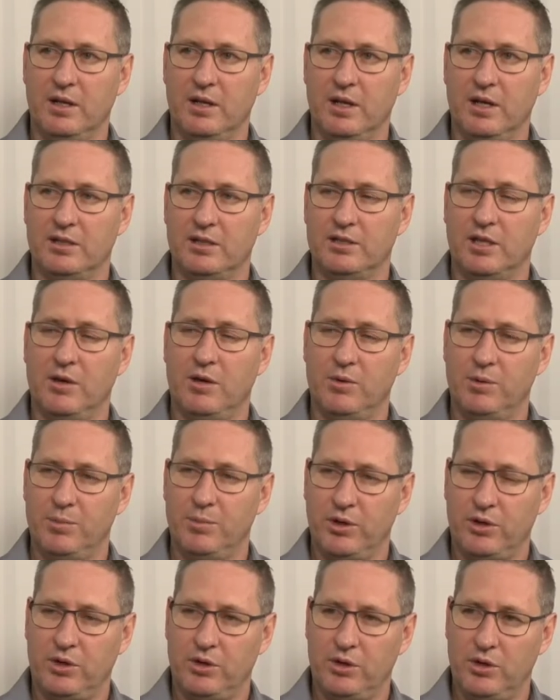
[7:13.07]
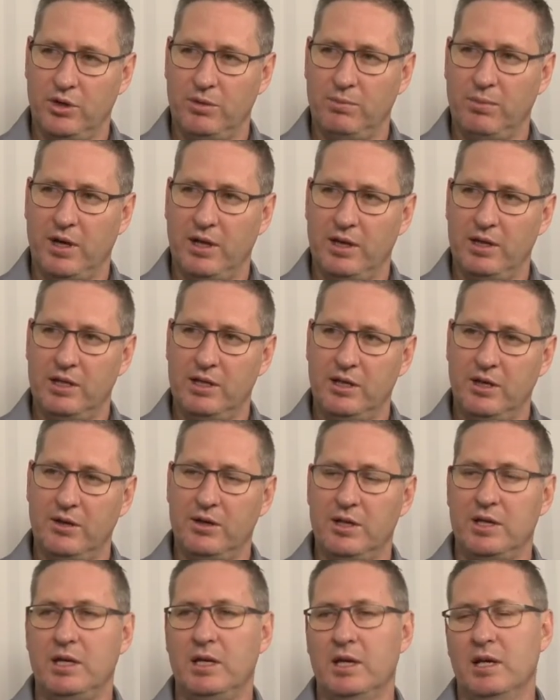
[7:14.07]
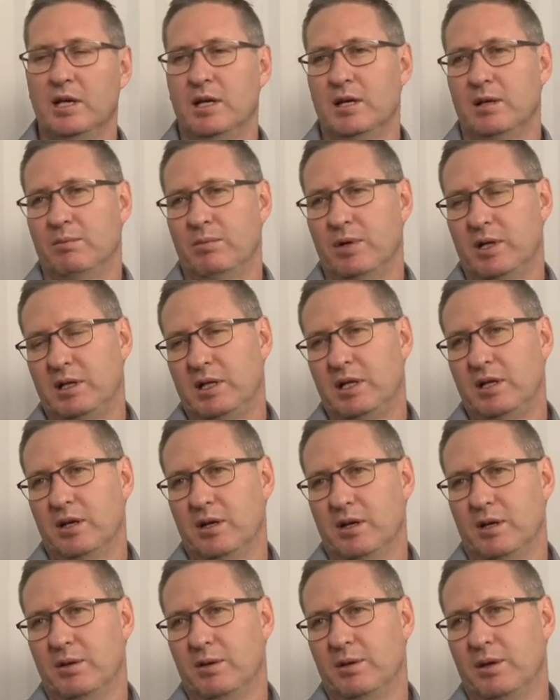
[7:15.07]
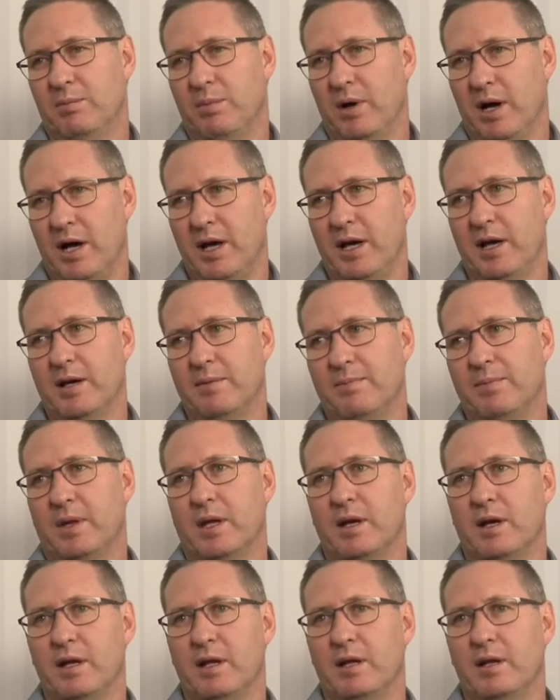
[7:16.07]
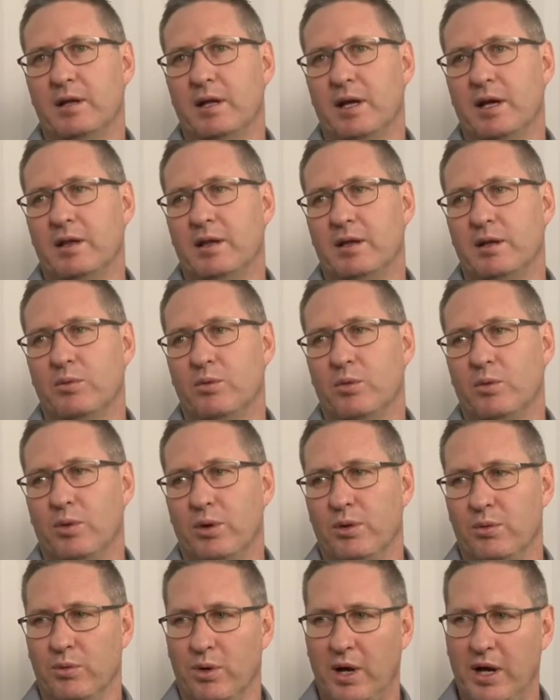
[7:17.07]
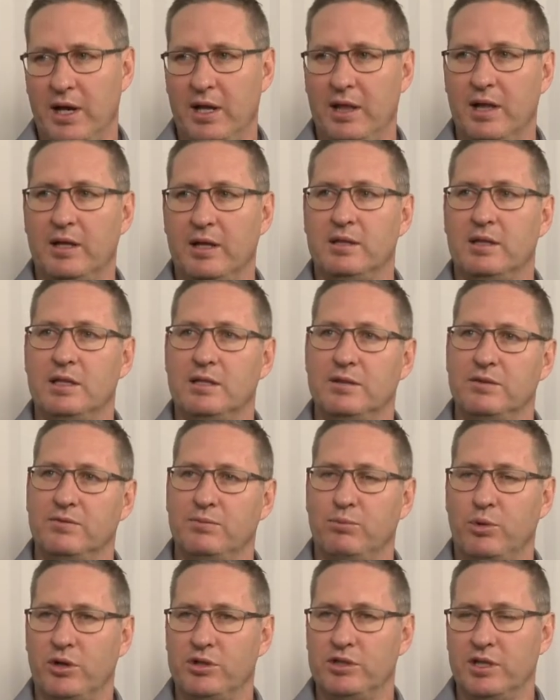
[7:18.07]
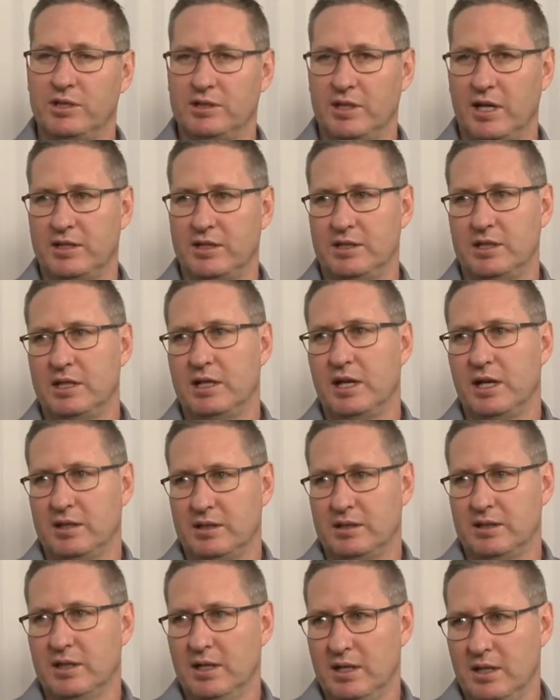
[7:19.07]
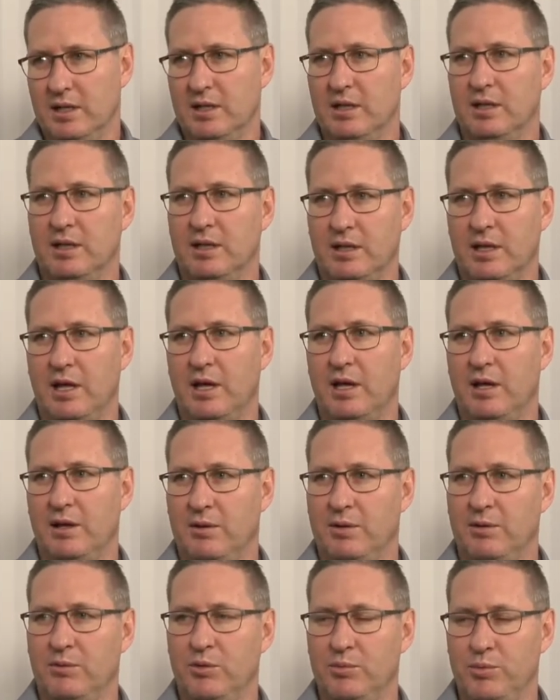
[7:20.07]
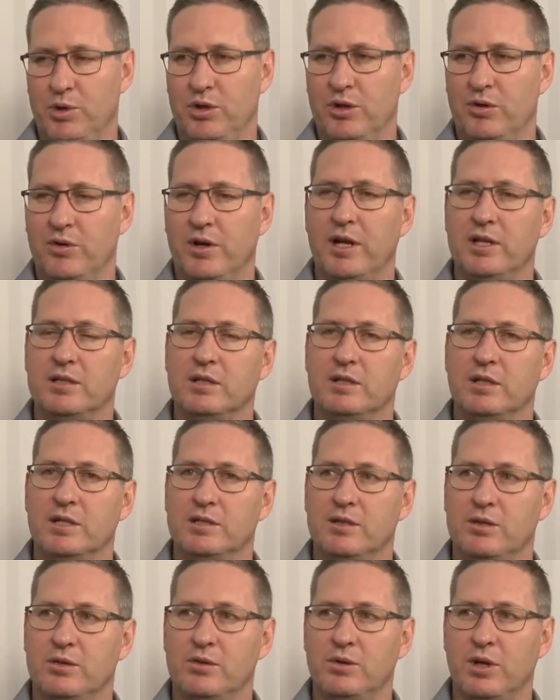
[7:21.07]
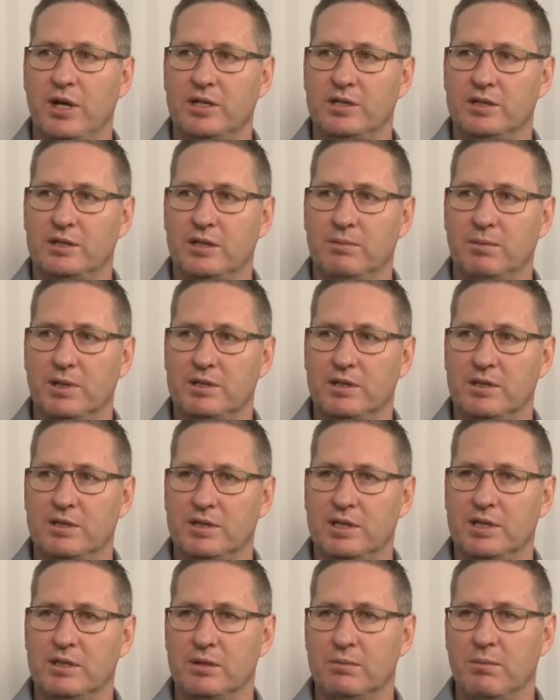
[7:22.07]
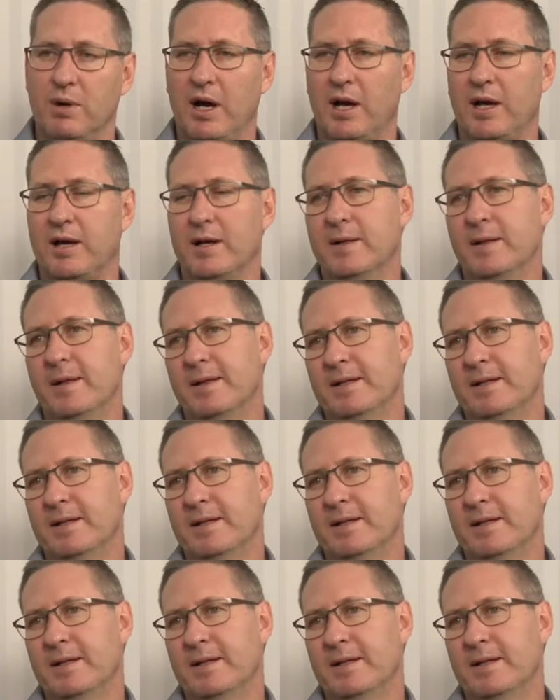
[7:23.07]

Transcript: Uh, so they were procured by the DRE, but the, uh, the buyer uh, and the, the, way that these projects actually get remunerated is through Eskom as the single buyer.